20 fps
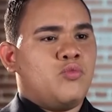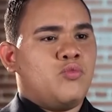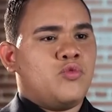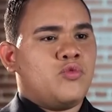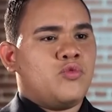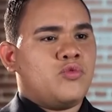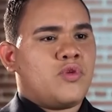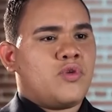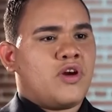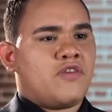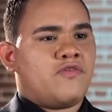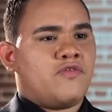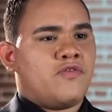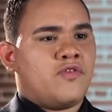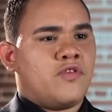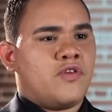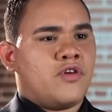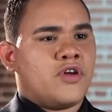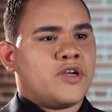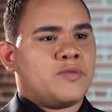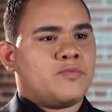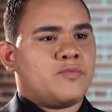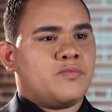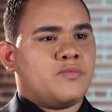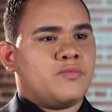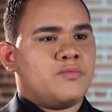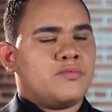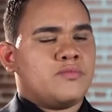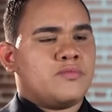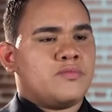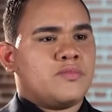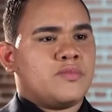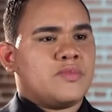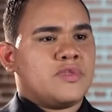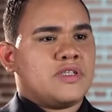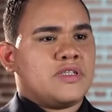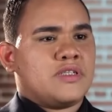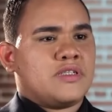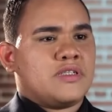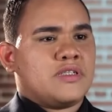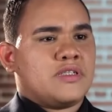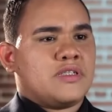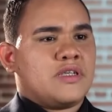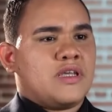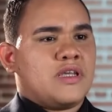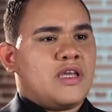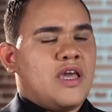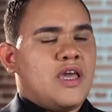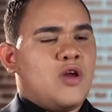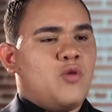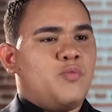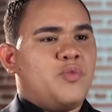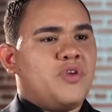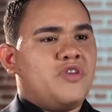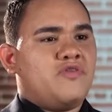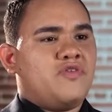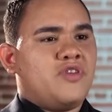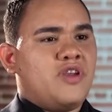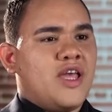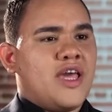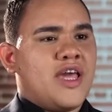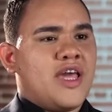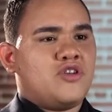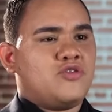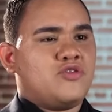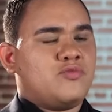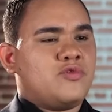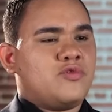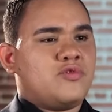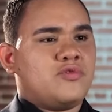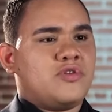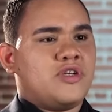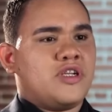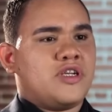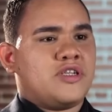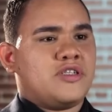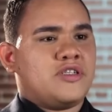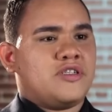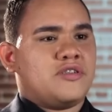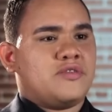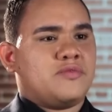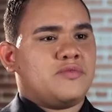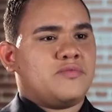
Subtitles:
is a very great privilege. To give my